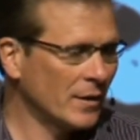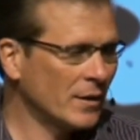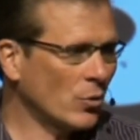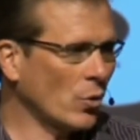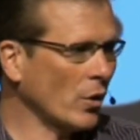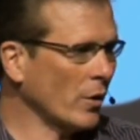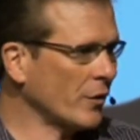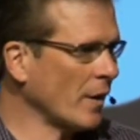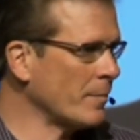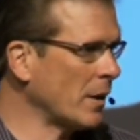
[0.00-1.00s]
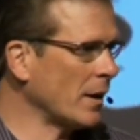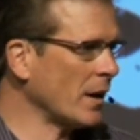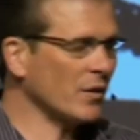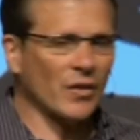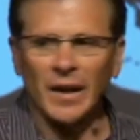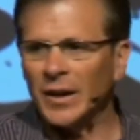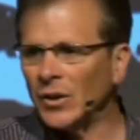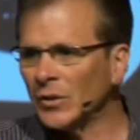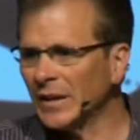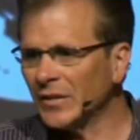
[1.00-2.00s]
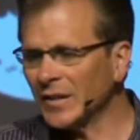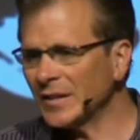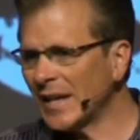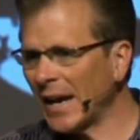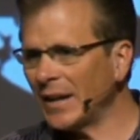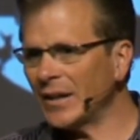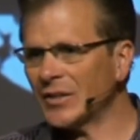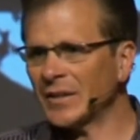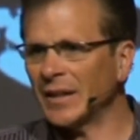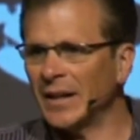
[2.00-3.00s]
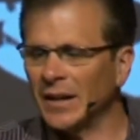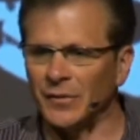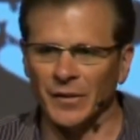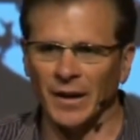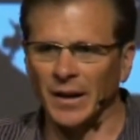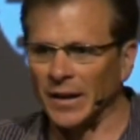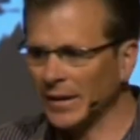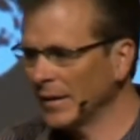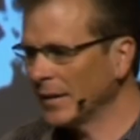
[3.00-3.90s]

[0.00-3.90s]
or somebody is healed instantaneously of a